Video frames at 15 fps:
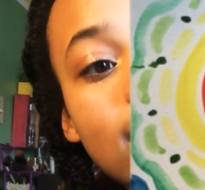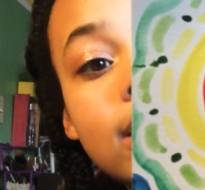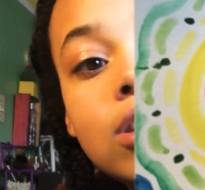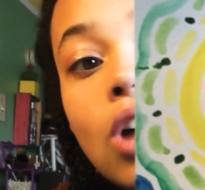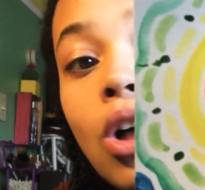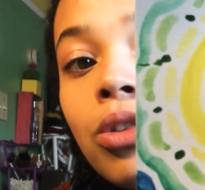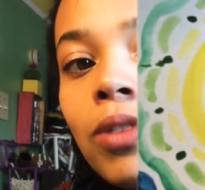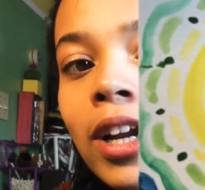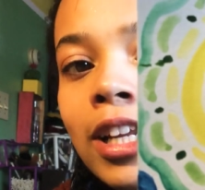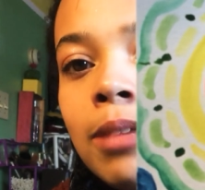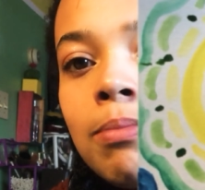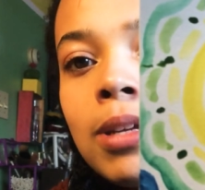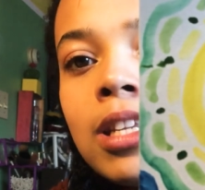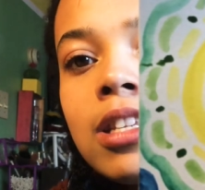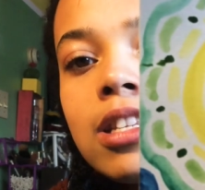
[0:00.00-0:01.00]
has already
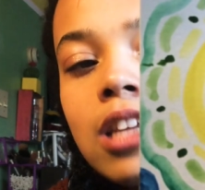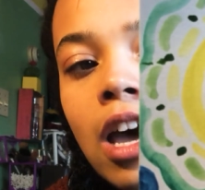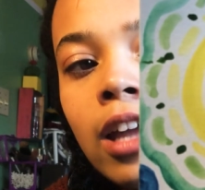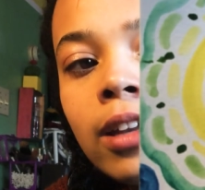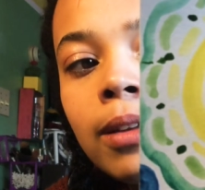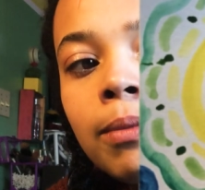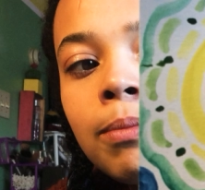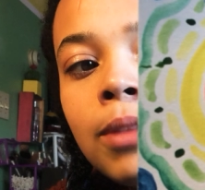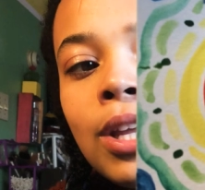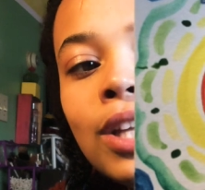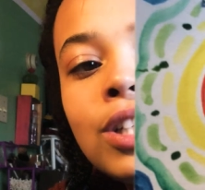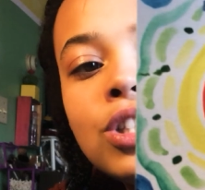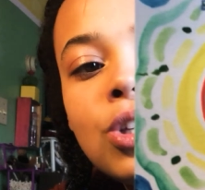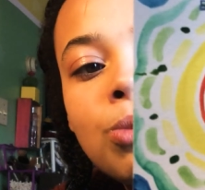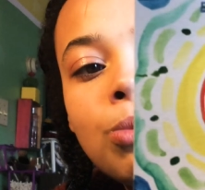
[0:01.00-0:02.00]
been done.
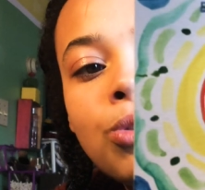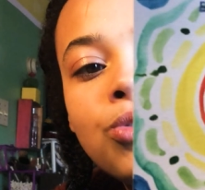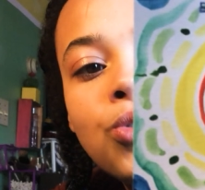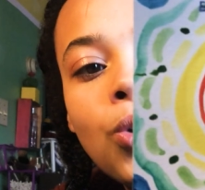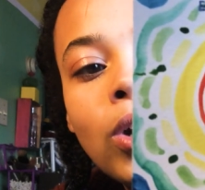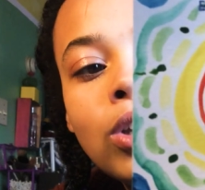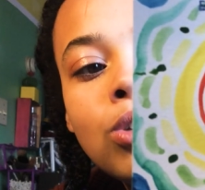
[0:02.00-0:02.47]
So before